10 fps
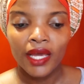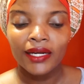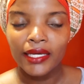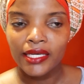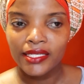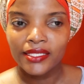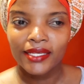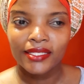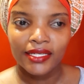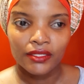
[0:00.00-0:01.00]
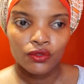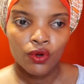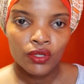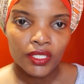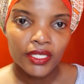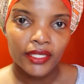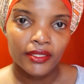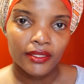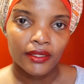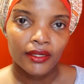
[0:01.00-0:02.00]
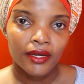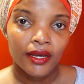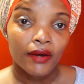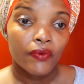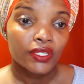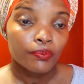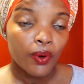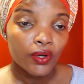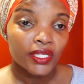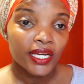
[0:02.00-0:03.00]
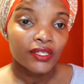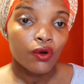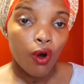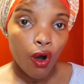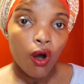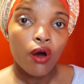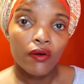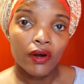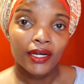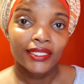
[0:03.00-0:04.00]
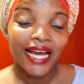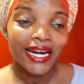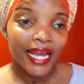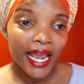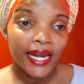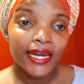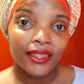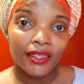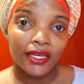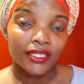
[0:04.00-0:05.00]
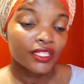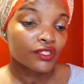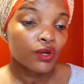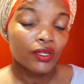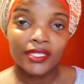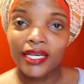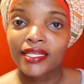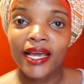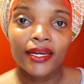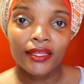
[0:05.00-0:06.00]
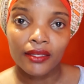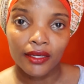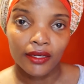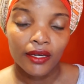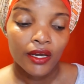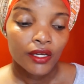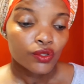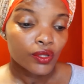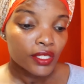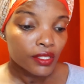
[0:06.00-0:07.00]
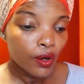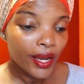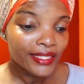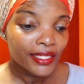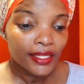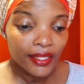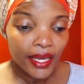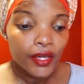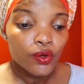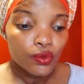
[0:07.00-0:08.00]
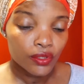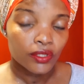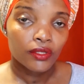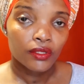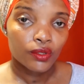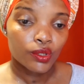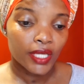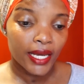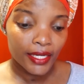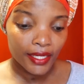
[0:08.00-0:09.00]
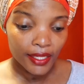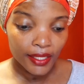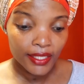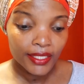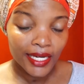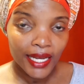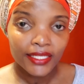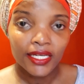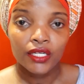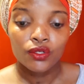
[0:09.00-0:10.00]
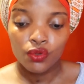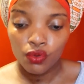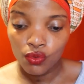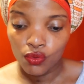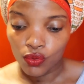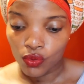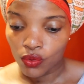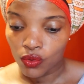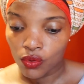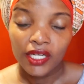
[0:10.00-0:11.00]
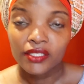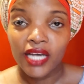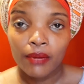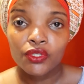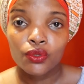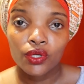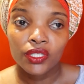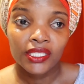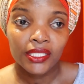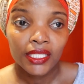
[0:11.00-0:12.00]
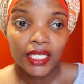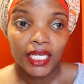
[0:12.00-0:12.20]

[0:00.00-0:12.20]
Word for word: like he says, has not yet responded or done anything. She's not said anything. So these lawyers that they used to send this letter to Jam Tours